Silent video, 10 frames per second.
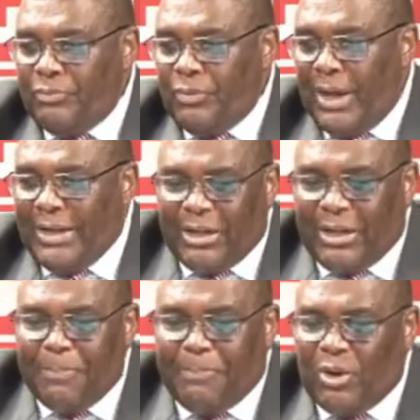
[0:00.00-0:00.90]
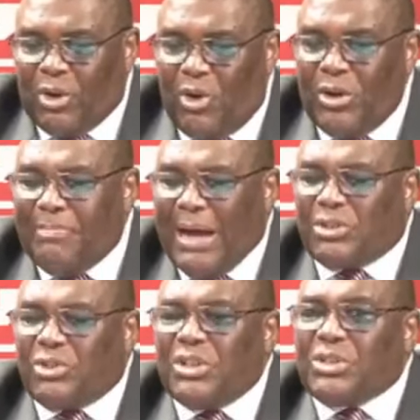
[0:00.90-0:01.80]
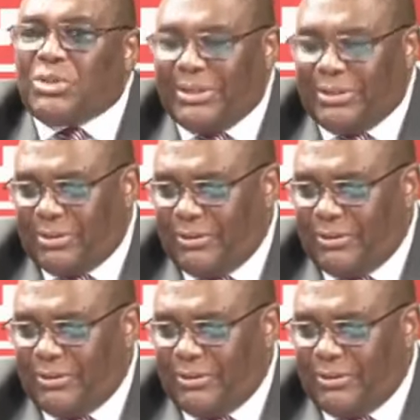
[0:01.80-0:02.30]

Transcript: And I will keep on going back to this question.